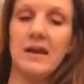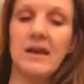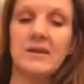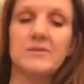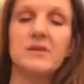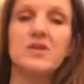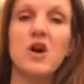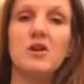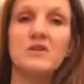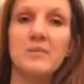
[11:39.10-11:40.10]
It will
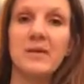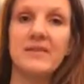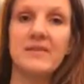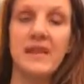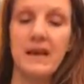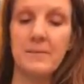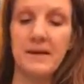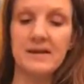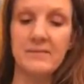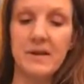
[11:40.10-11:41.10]
not be the same
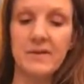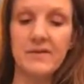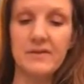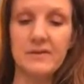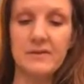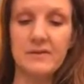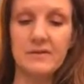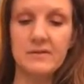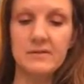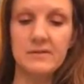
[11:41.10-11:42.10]
explosion.
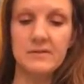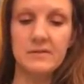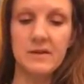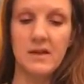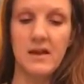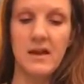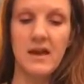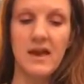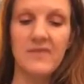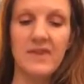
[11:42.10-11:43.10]

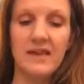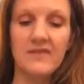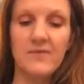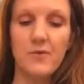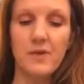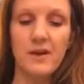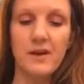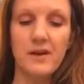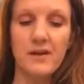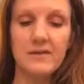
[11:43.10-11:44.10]
In these 4
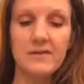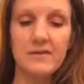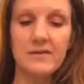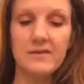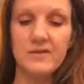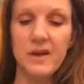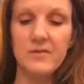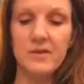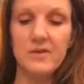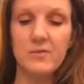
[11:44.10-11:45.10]
years, so
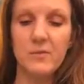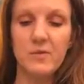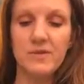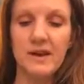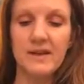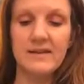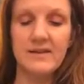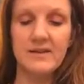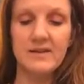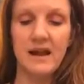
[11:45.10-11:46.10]
much water has
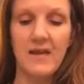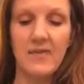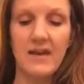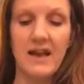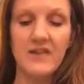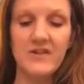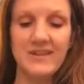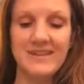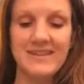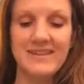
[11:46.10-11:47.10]
gone down the
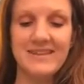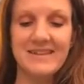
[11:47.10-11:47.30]
Ganges.